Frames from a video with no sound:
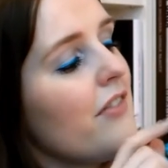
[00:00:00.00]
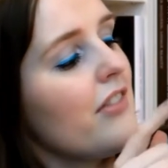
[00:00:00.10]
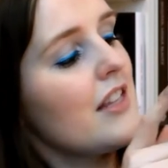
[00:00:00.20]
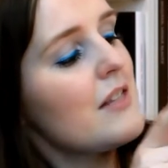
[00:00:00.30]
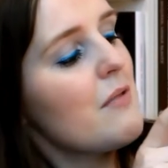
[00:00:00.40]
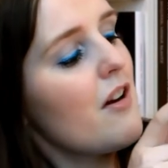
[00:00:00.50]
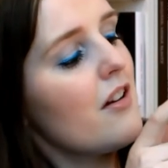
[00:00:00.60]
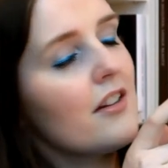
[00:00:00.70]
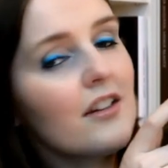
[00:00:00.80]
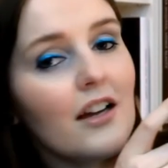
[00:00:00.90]
this
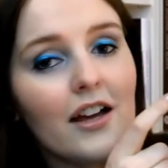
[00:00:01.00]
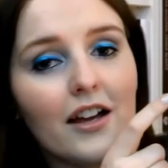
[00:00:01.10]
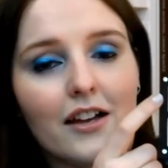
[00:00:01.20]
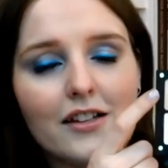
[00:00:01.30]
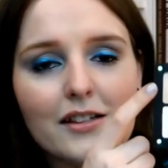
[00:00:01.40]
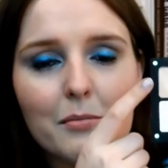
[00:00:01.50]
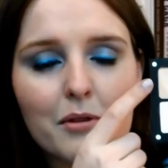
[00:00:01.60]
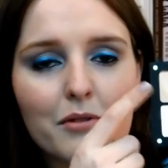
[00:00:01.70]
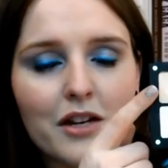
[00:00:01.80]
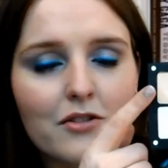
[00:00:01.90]
one is number
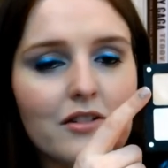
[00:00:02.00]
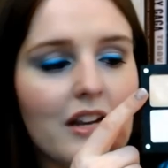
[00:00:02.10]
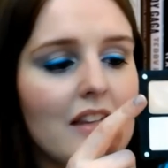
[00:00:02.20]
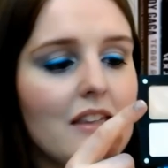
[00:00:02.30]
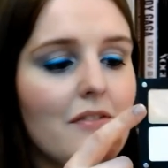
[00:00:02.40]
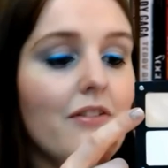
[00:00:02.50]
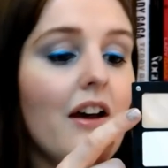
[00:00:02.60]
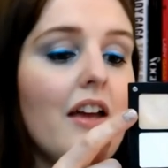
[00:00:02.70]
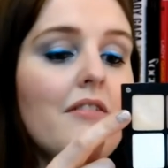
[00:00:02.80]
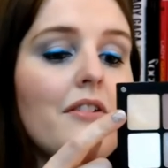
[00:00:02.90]

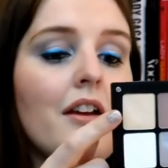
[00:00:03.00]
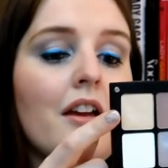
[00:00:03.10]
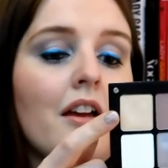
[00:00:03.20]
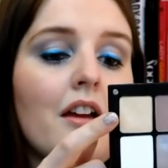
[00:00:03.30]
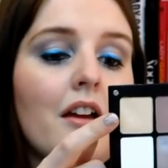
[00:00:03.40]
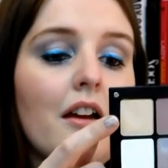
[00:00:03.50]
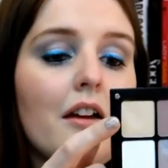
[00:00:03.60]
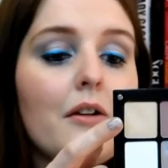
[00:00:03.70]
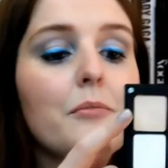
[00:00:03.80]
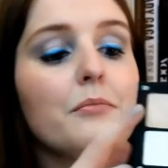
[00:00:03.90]
395,
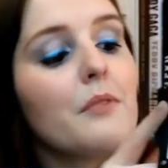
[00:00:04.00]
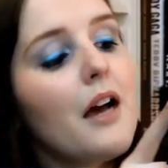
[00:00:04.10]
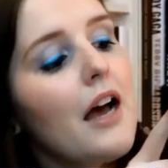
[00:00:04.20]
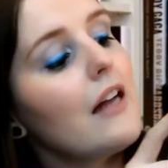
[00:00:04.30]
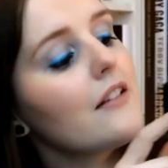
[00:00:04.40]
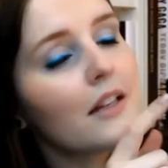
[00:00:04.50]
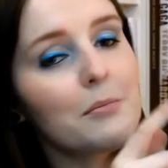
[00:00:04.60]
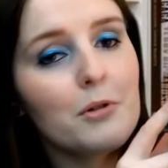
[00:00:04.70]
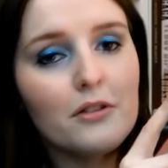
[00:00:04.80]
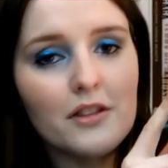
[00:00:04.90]
and I
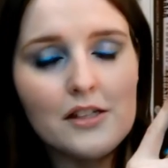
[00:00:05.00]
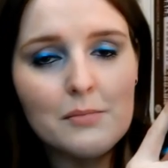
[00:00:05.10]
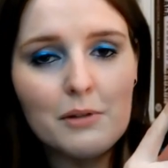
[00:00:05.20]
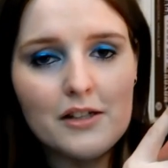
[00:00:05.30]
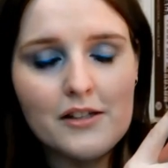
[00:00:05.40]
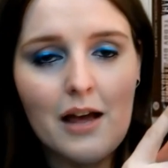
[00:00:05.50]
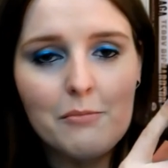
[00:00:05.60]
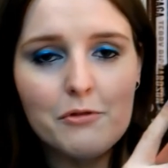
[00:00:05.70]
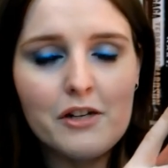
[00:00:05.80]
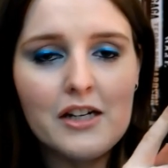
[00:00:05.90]
bought this because
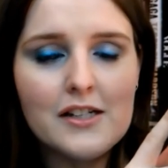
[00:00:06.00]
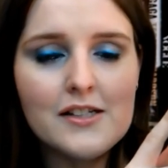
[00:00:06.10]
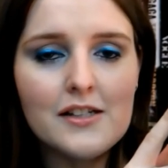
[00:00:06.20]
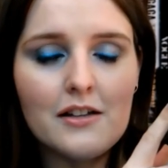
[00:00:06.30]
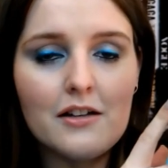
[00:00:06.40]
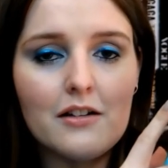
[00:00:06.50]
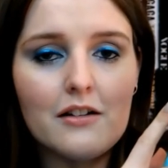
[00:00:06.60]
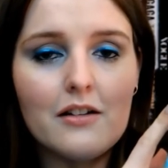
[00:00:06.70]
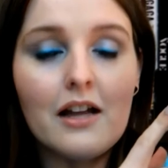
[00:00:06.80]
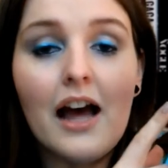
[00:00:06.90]
Amarique's
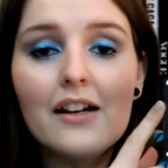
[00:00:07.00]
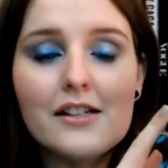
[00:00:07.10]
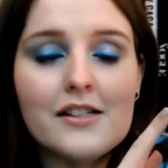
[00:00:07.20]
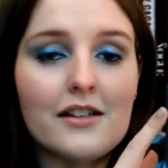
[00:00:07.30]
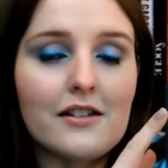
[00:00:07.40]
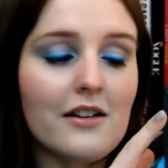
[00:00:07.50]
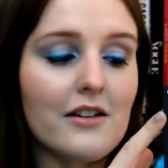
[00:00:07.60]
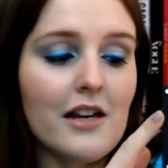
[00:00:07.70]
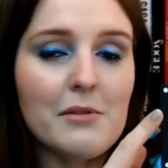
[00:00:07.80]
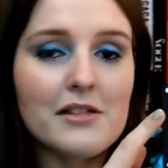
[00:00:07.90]
Alison,
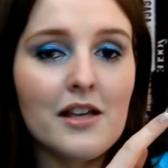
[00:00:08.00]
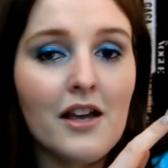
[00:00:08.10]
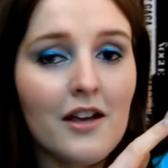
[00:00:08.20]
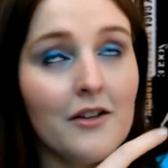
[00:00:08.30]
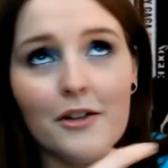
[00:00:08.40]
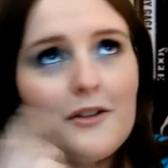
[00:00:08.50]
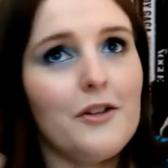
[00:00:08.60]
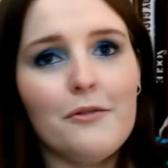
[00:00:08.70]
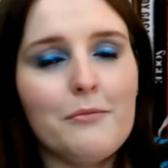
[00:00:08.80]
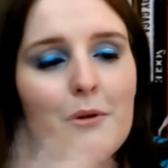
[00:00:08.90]
her name is,
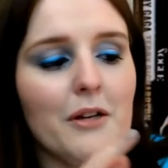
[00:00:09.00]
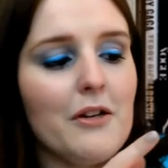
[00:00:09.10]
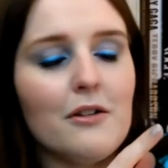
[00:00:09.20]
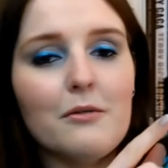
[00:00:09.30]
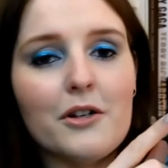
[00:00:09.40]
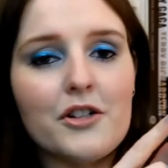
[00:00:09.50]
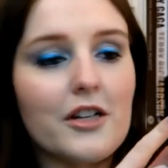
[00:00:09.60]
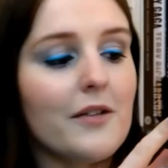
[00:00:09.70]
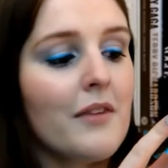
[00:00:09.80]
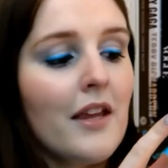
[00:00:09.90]
you've probably all watch
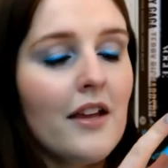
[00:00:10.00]
her